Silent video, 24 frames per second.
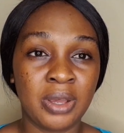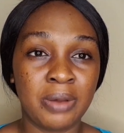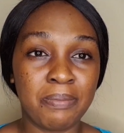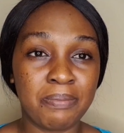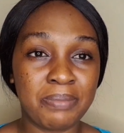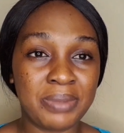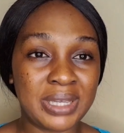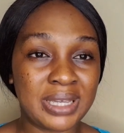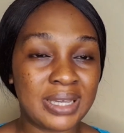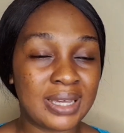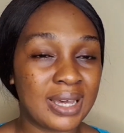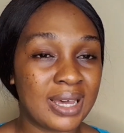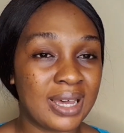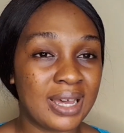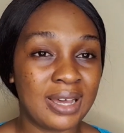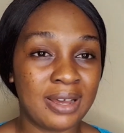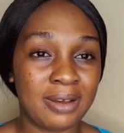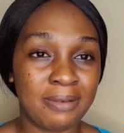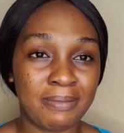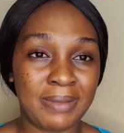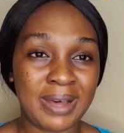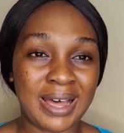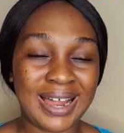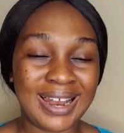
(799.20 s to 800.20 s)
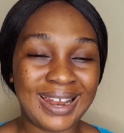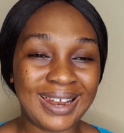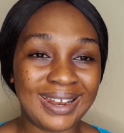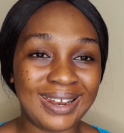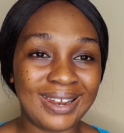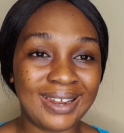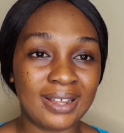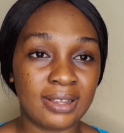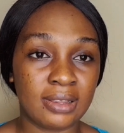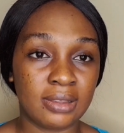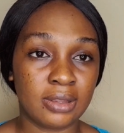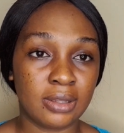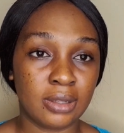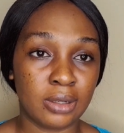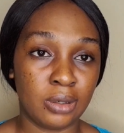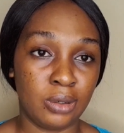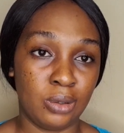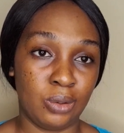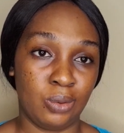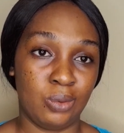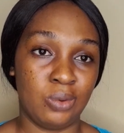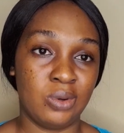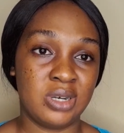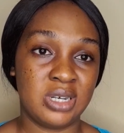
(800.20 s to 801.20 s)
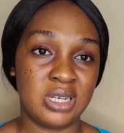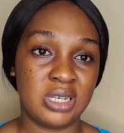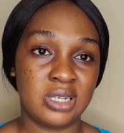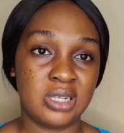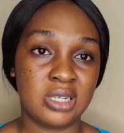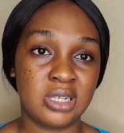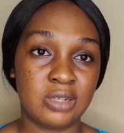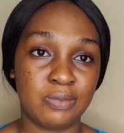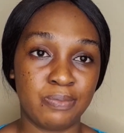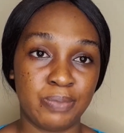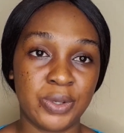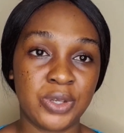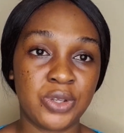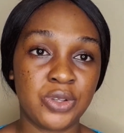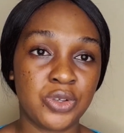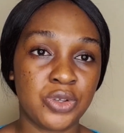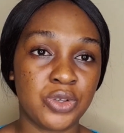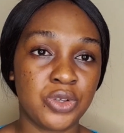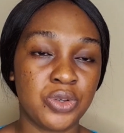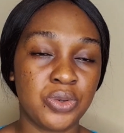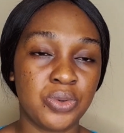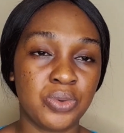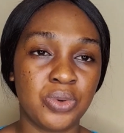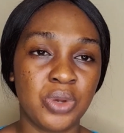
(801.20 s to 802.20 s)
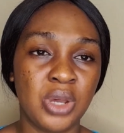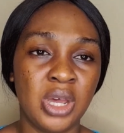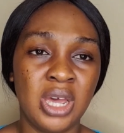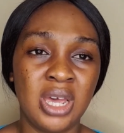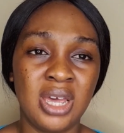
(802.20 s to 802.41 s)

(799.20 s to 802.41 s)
be calm, and let the Lord speak to you.